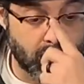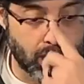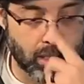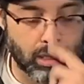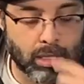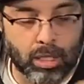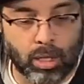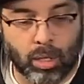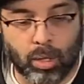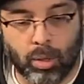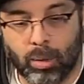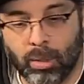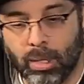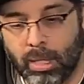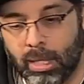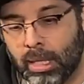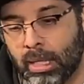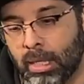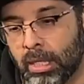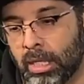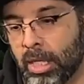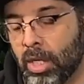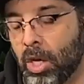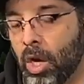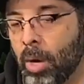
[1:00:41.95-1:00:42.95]
And so,
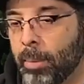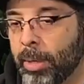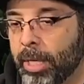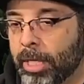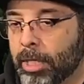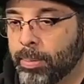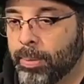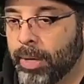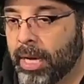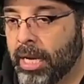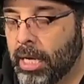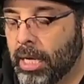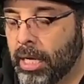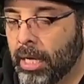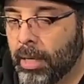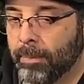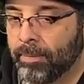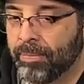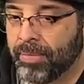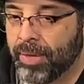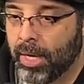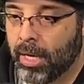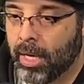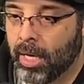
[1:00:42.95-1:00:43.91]
I'm explaining